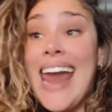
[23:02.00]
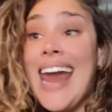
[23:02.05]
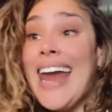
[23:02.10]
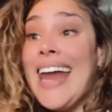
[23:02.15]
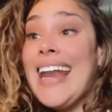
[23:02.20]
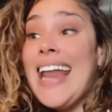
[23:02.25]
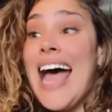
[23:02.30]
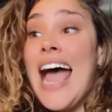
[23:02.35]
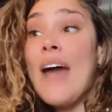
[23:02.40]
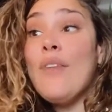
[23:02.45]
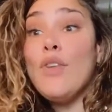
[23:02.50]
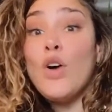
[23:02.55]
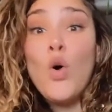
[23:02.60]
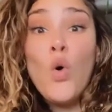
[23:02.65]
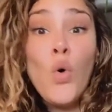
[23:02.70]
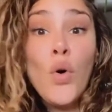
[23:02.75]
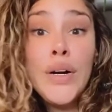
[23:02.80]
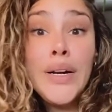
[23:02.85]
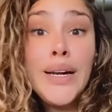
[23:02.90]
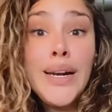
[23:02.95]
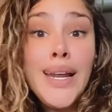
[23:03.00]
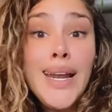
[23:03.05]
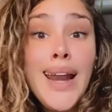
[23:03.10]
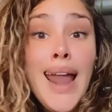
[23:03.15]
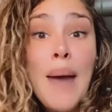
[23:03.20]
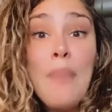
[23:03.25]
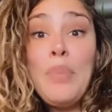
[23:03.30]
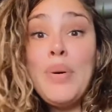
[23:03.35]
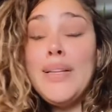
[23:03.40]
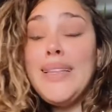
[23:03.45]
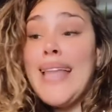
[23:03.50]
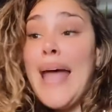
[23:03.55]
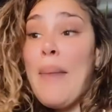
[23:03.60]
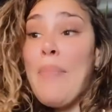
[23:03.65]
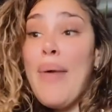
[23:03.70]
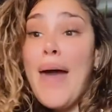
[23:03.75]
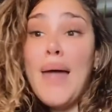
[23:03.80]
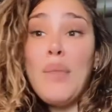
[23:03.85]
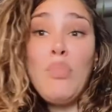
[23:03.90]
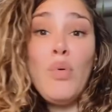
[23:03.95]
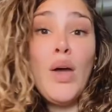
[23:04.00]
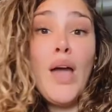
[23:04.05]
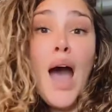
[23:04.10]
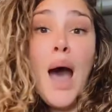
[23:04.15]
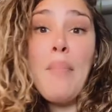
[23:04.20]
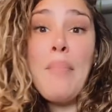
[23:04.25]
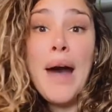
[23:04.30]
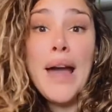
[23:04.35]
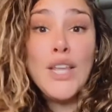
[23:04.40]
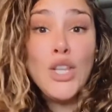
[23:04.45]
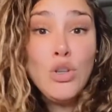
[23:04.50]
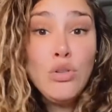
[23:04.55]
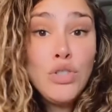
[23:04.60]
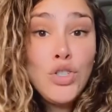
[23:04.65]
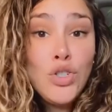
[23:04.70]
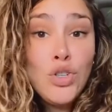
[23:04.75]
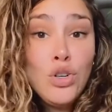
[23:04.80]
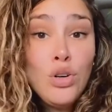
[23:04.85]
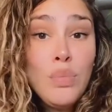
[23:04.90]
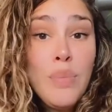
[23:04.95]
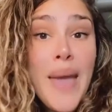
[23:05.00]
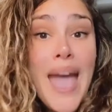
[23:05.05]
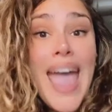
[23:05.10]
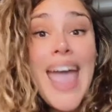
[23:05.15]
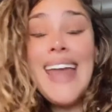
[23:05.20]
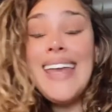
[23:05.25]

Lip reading: And I recorded it, put that bad boy on my YouTube,